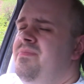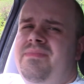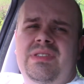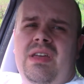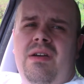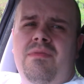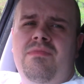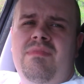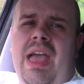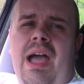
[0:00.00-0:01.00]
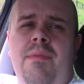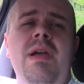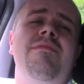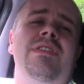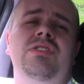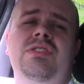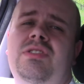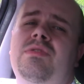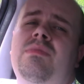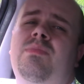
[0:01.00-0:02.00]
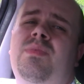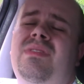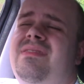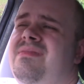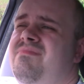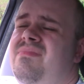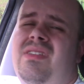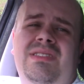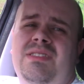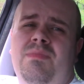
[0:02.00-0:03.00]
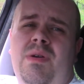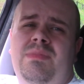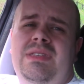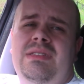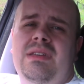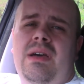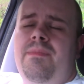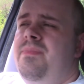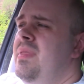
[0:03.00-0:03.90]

So yeah, I may eventually do it, but not at this moment in time.